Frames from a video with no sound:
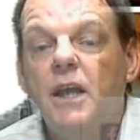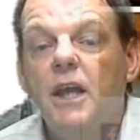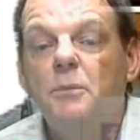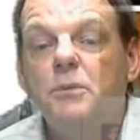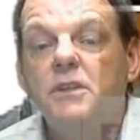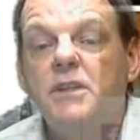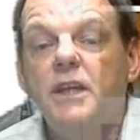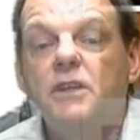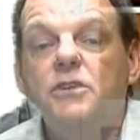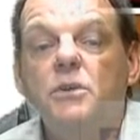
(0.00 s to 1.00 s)
April
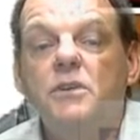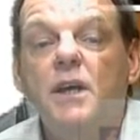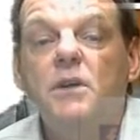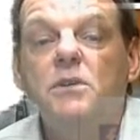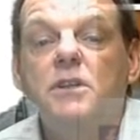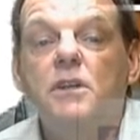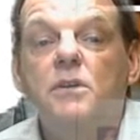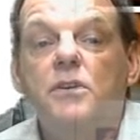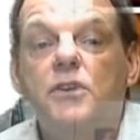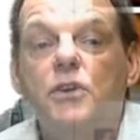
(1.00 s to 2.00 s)
2nd,
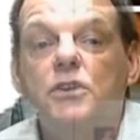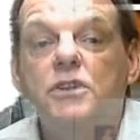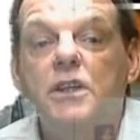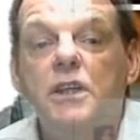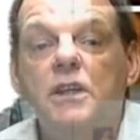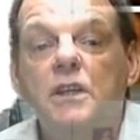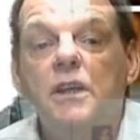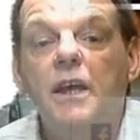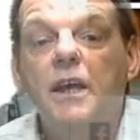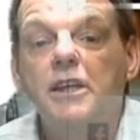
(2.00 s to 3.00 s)
2013,
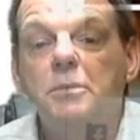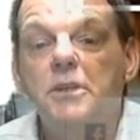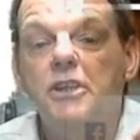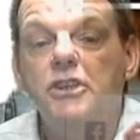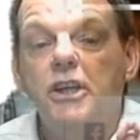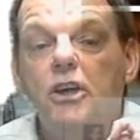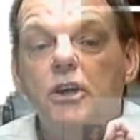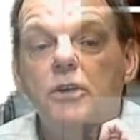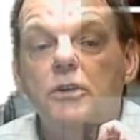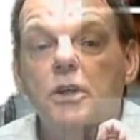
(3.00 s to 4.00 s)
exponentially
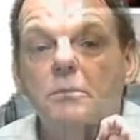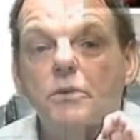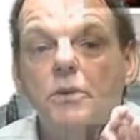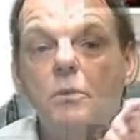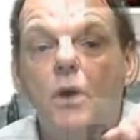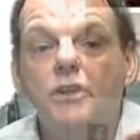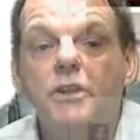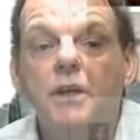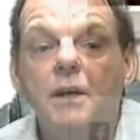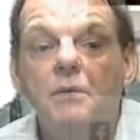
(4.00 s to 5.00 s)
higher numbers are
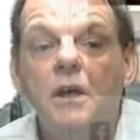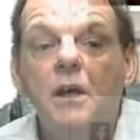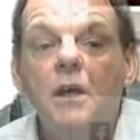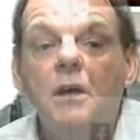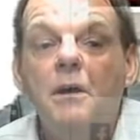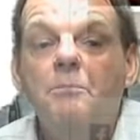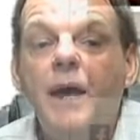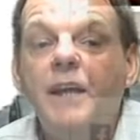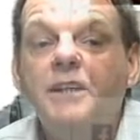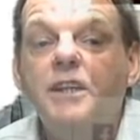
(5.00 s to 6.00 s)
washing up.
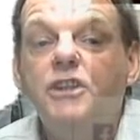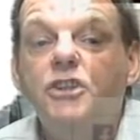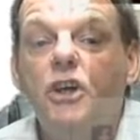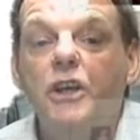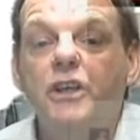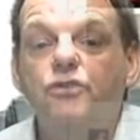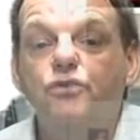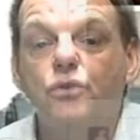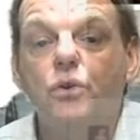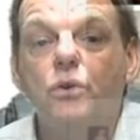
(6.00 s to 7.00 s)
Manatees dying in
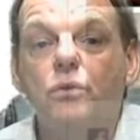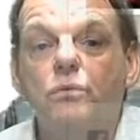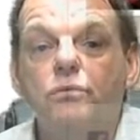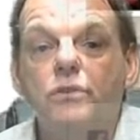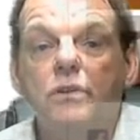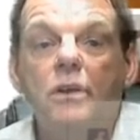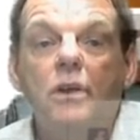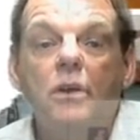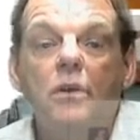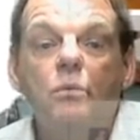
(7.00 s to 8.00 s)
droves.
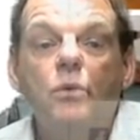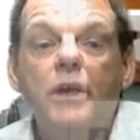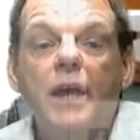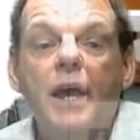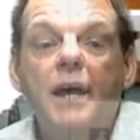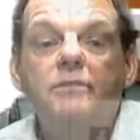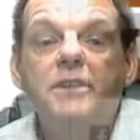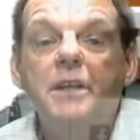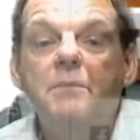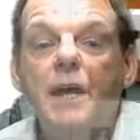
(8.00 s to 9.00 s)
We have
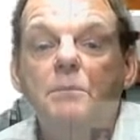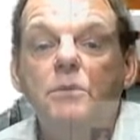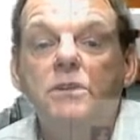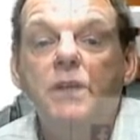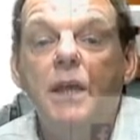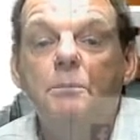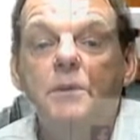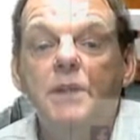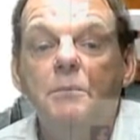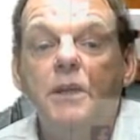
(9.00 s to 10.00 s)
sea mammals
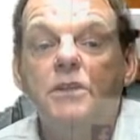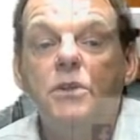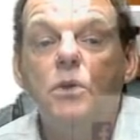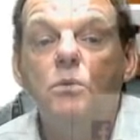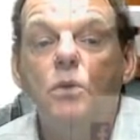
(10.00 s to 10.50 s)
epidemic is so